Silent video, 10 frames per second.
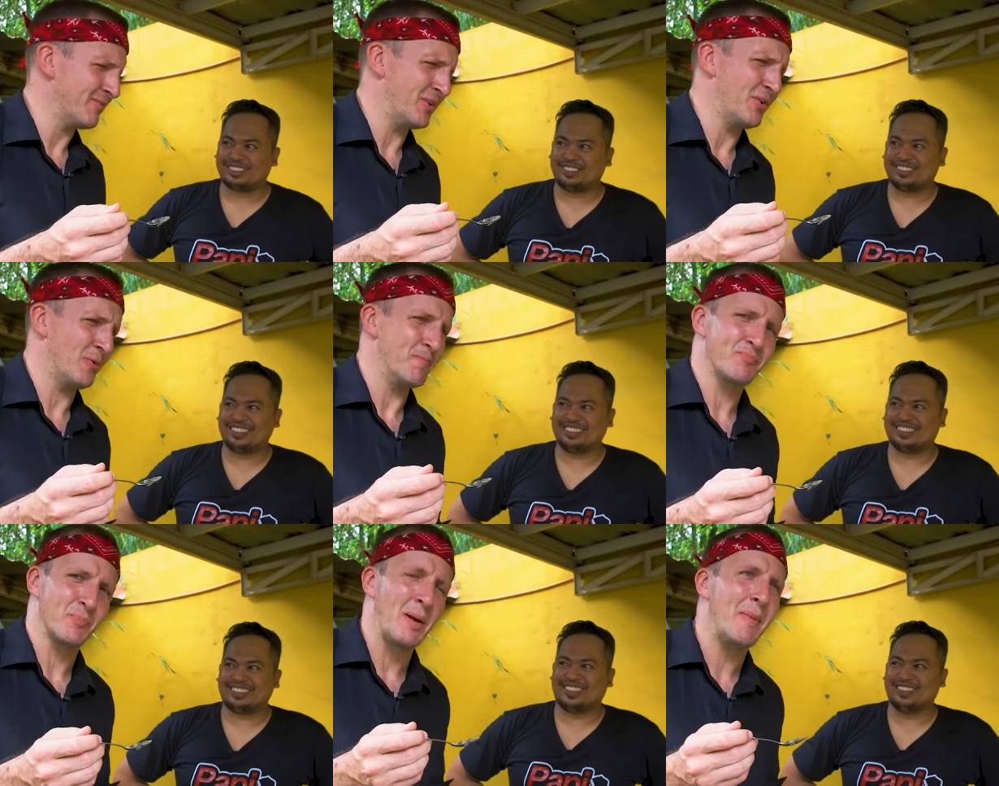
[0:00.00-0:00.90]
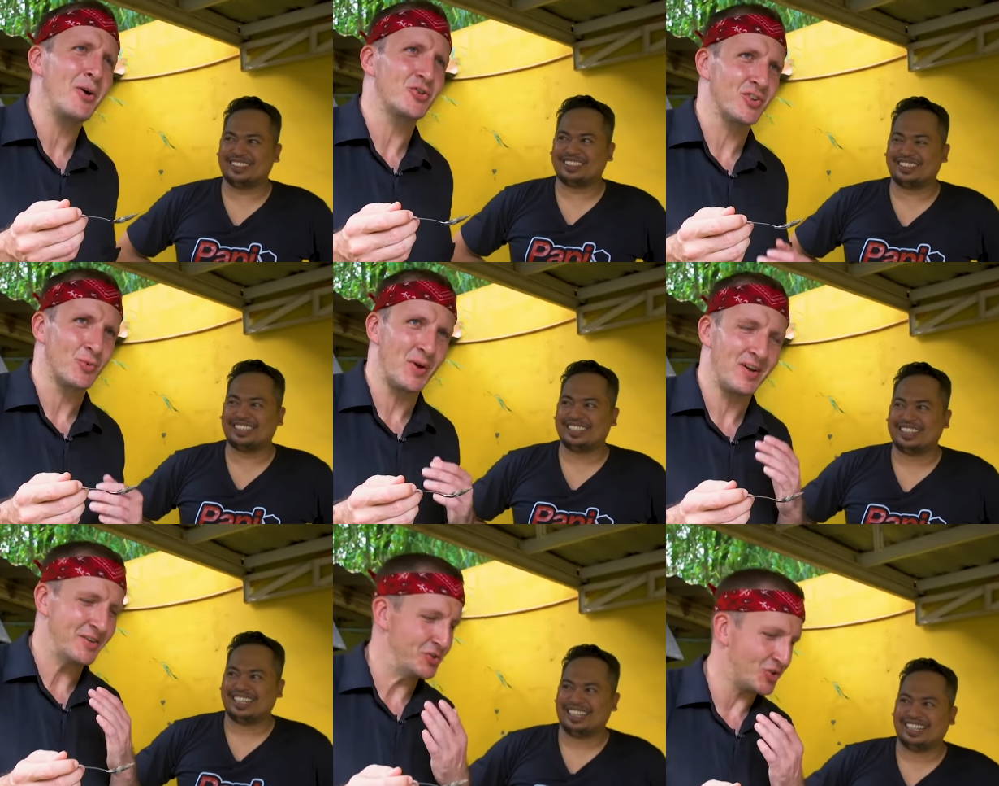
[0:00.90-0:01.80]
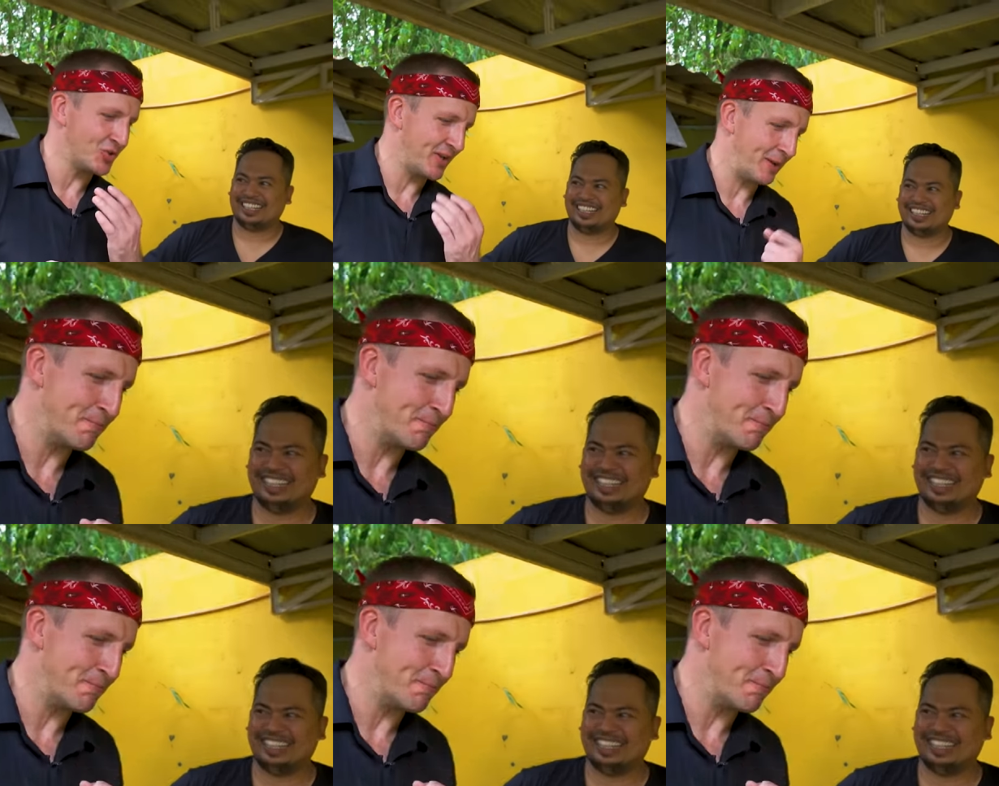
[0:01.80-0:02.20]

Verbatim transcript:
Speaker 1: no, my no. mouth just went on a journey.